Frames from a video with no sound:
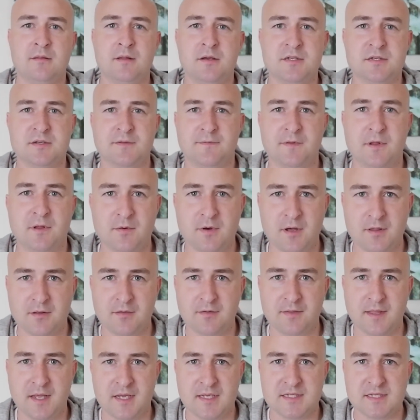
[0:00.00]
There's a few other
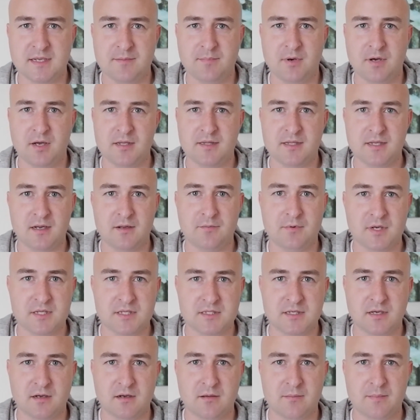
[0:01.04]
things I bought that I want
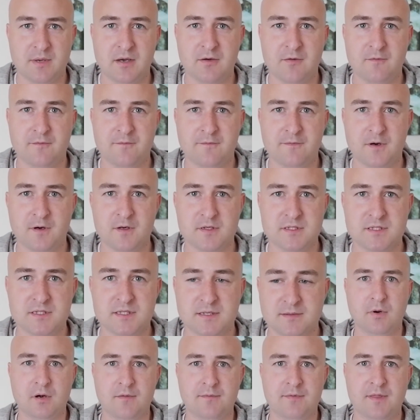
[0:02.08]
to talk about first.
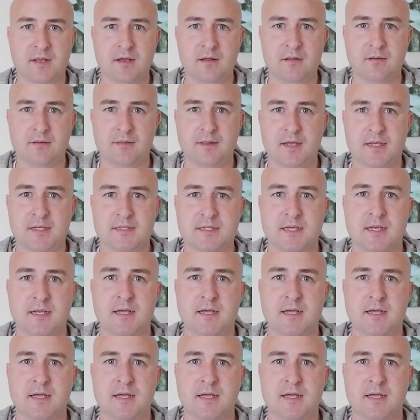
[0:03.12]
One of the other things I